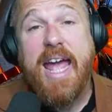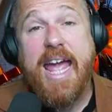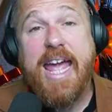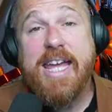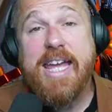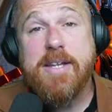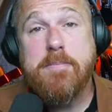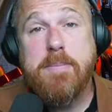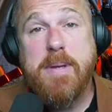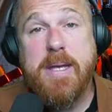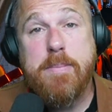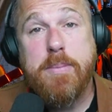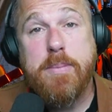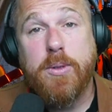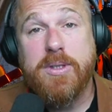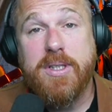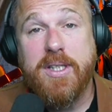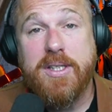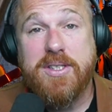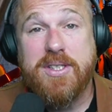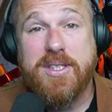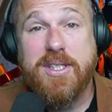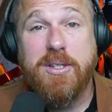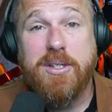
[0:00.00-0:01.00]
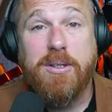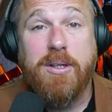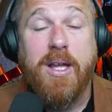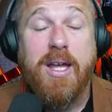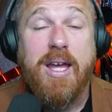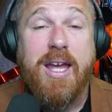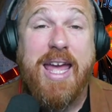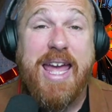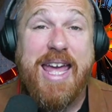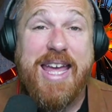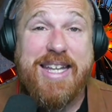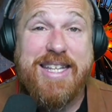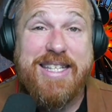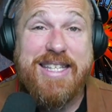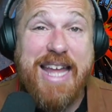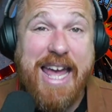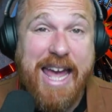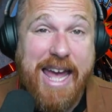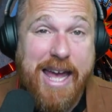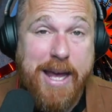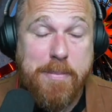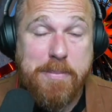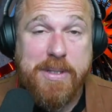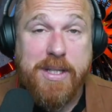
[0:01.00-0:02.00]
and people that still
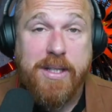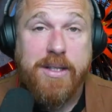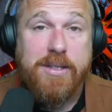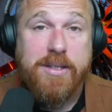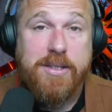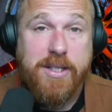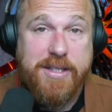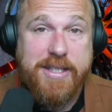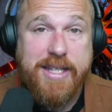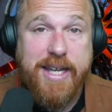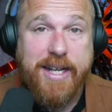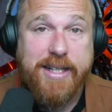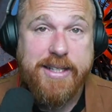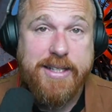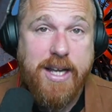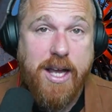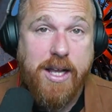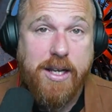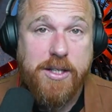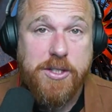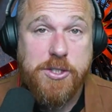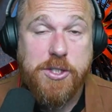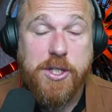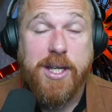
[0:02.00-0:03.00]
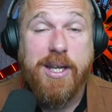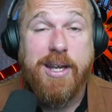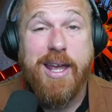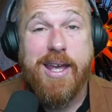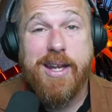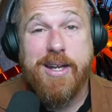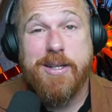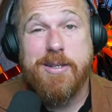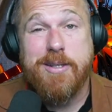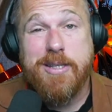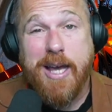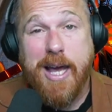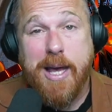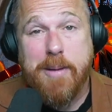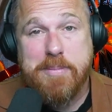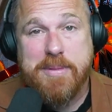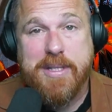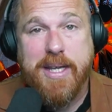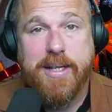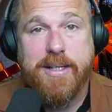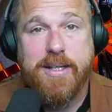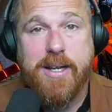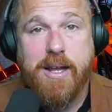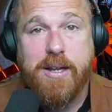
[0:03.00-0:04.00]
adapt to technology and
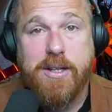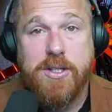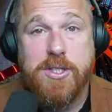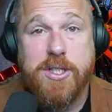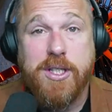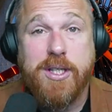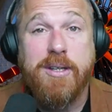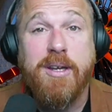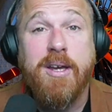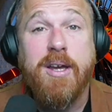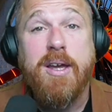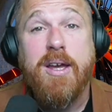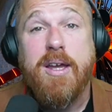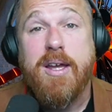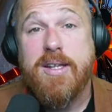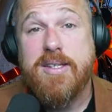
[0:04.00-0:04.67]
adopt technology